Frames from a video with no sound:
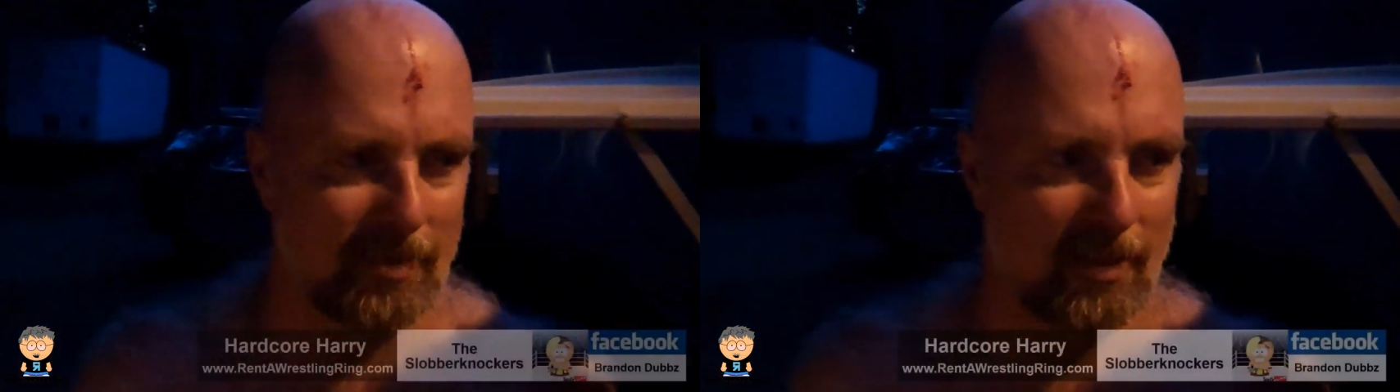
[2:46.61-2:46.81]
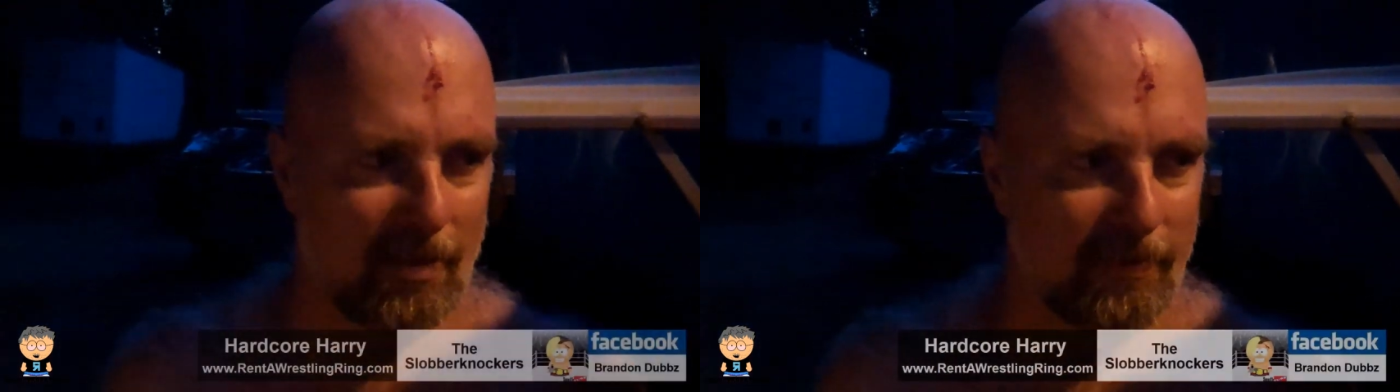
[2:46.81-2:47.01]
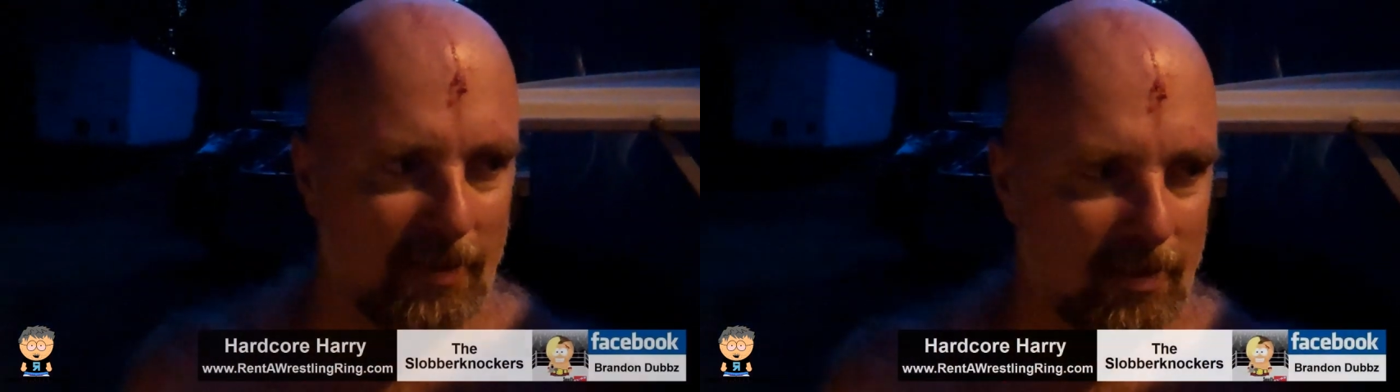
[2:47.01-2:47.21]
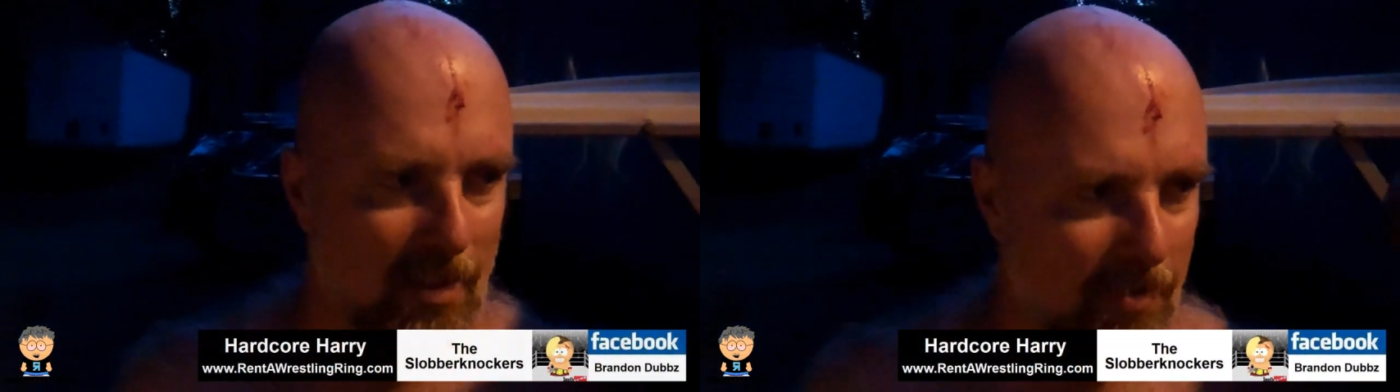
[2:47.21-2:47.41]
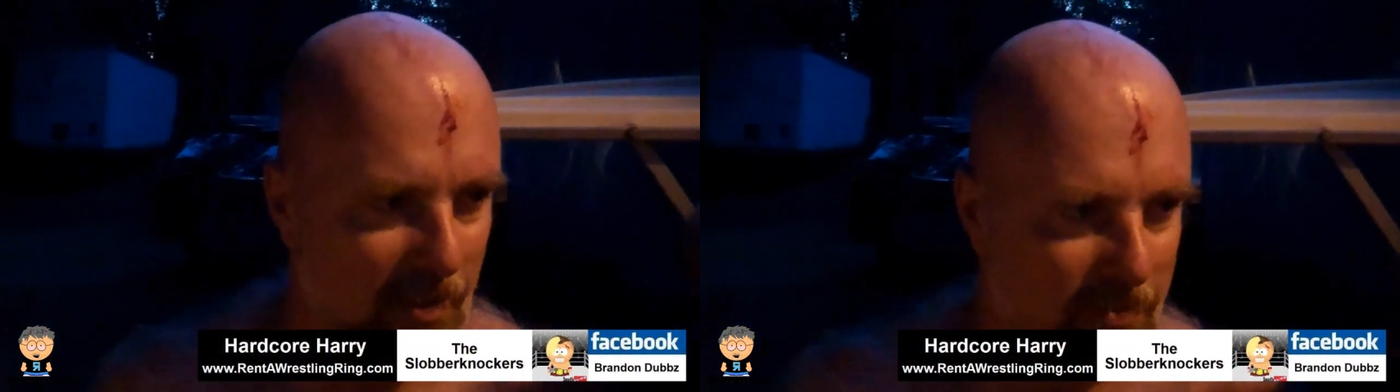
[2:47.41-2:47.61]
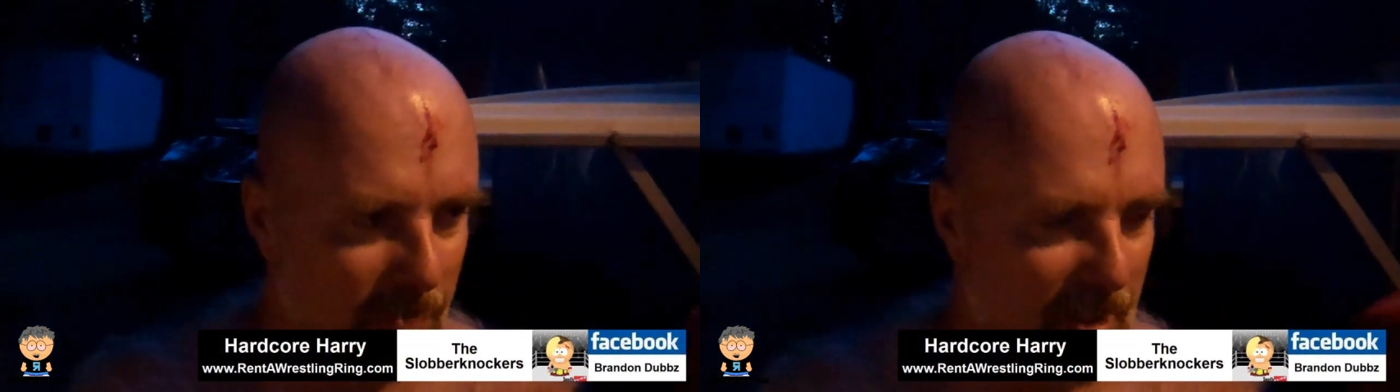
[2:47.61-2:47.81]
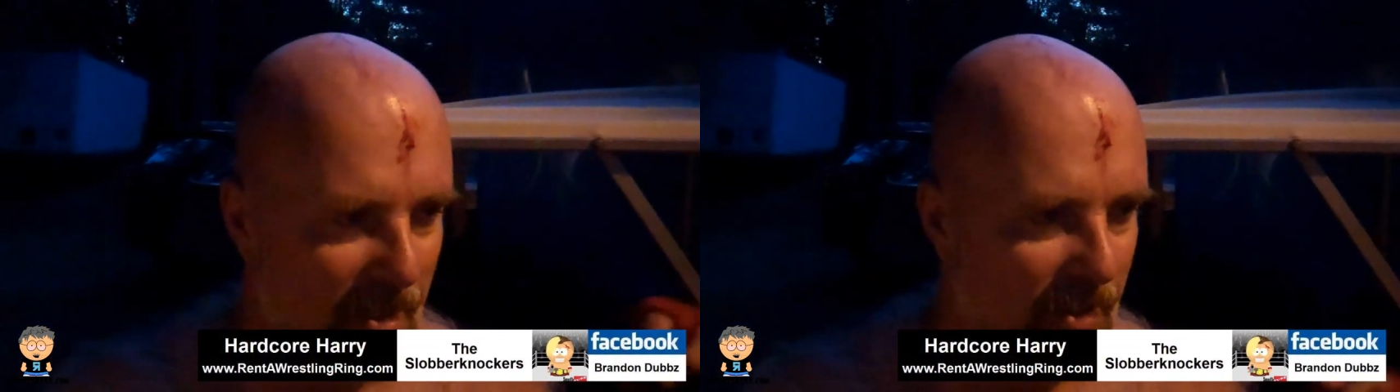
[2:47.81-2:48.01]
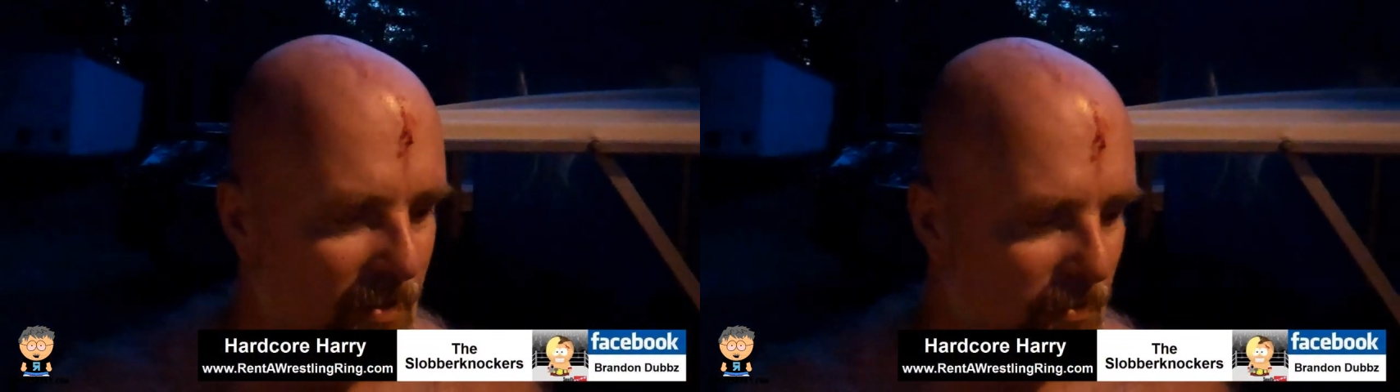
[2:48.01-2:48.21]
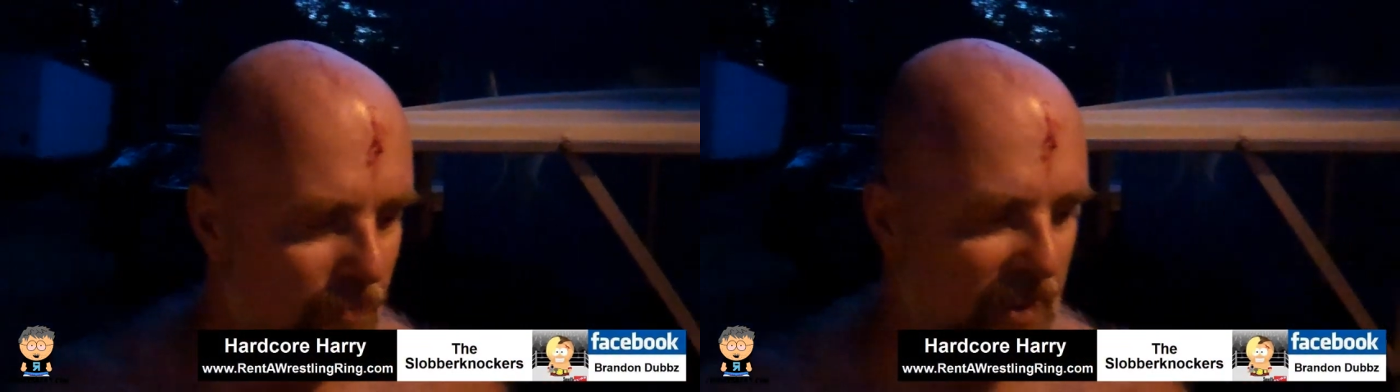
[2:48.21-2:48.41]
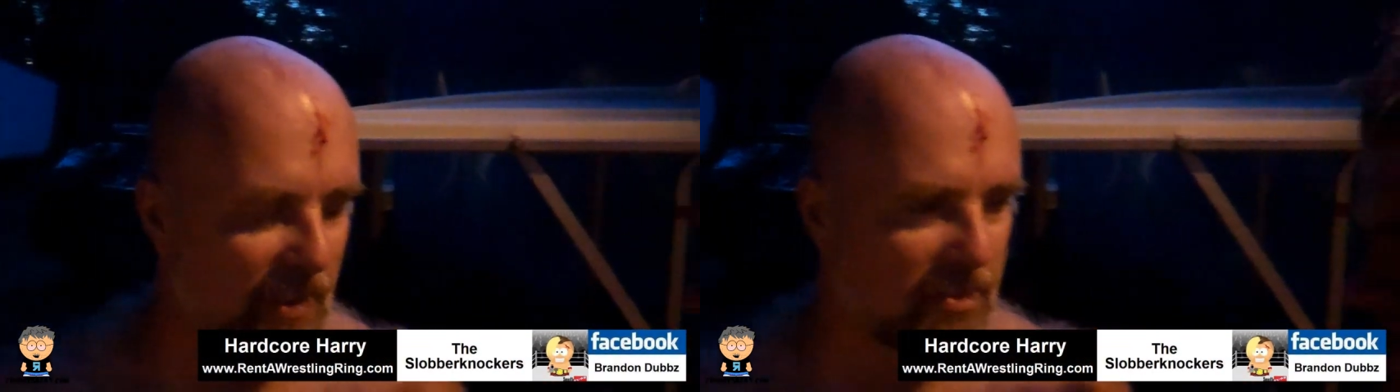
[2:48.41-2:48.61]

You know, if you look up Hardcore Harry or B D